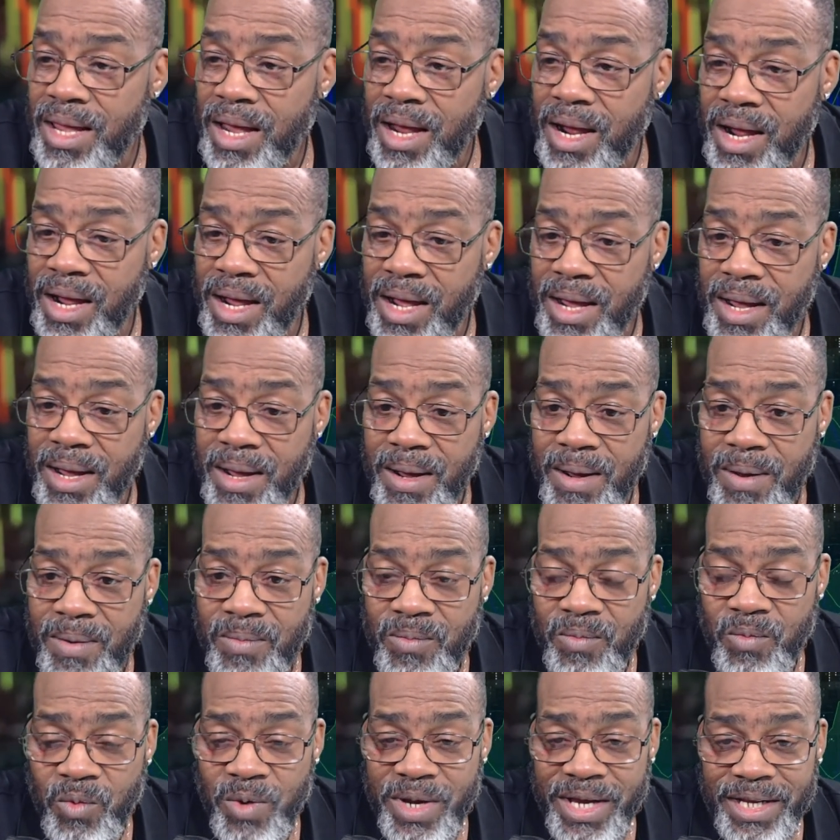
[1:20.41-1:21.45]

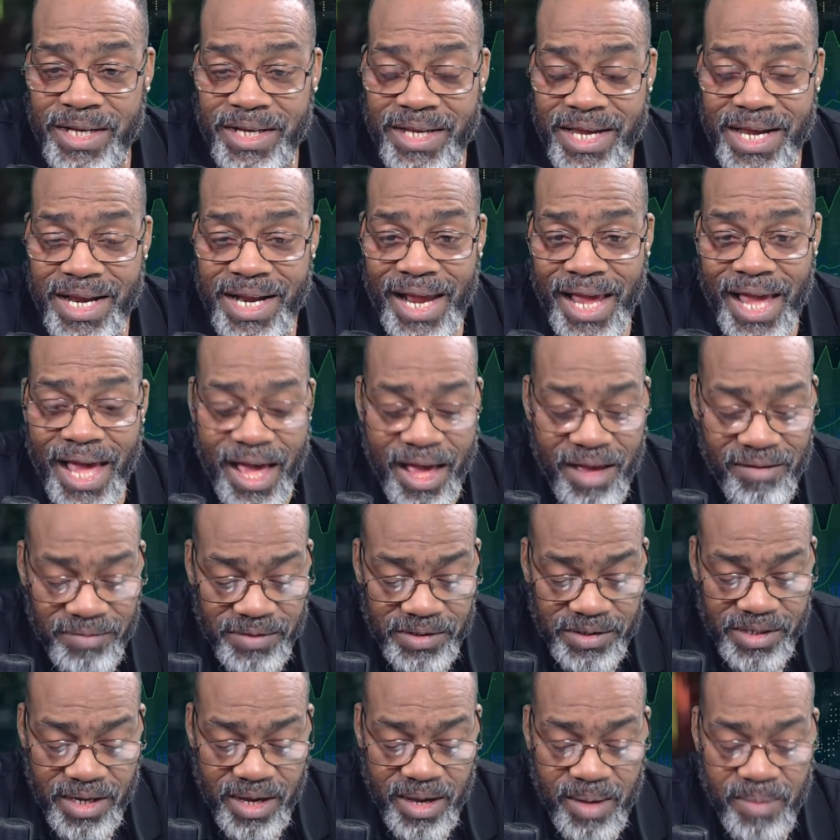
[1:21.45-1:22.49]
Um, we did have
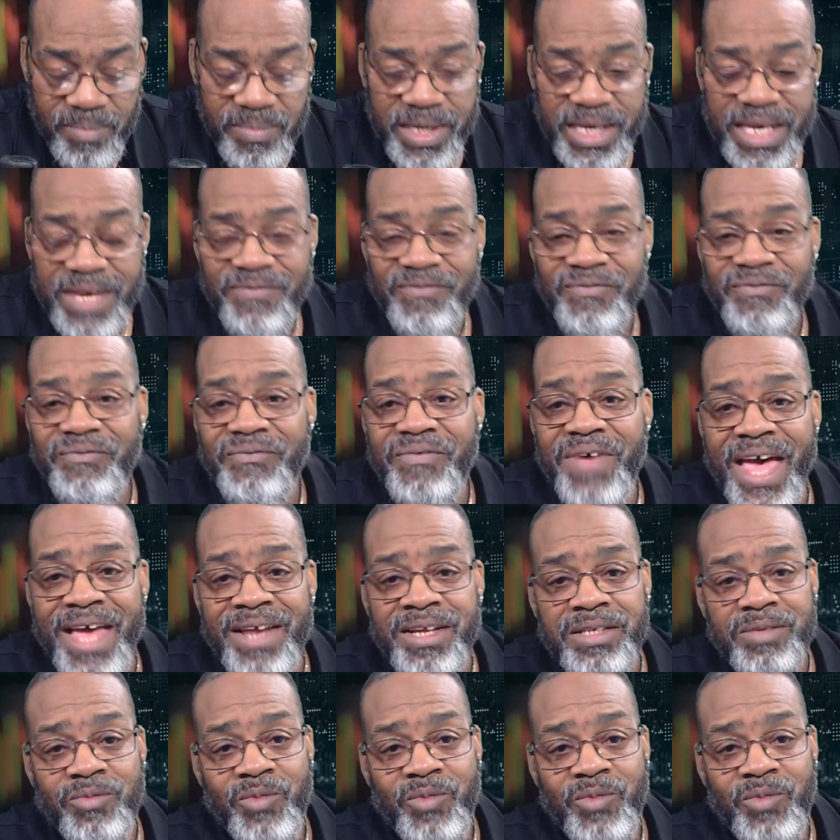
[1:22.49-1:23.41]
some event.